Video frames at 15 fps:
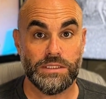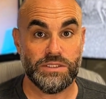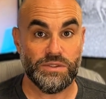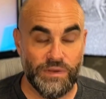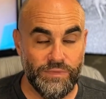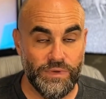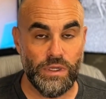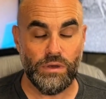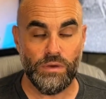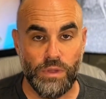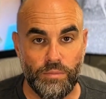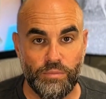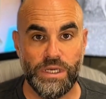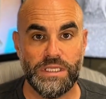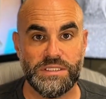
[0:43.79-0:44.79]
So even though
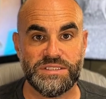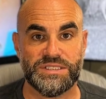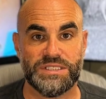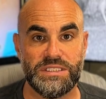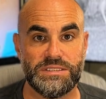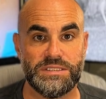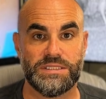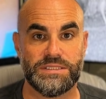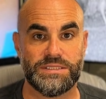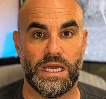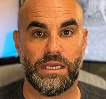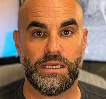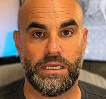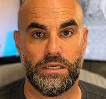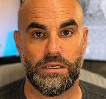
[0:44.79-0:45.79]
the breeding season's
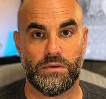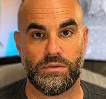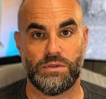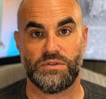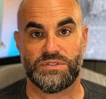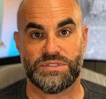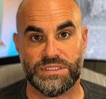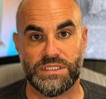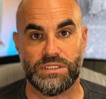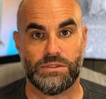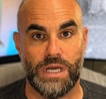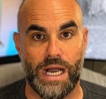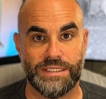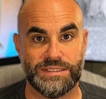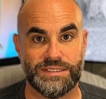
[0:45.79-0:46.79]
not here, there's
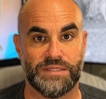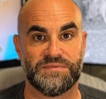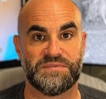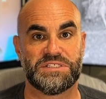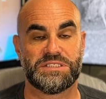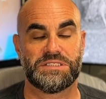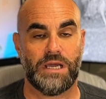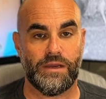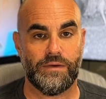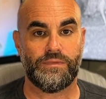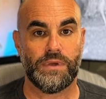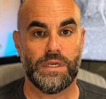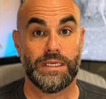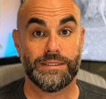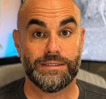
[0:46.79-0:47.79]
still lots of
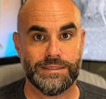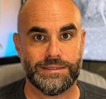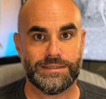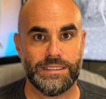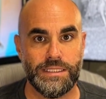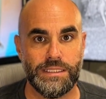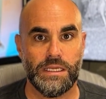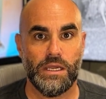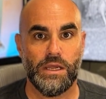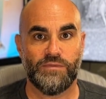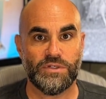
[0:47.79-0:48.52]
stuff to see.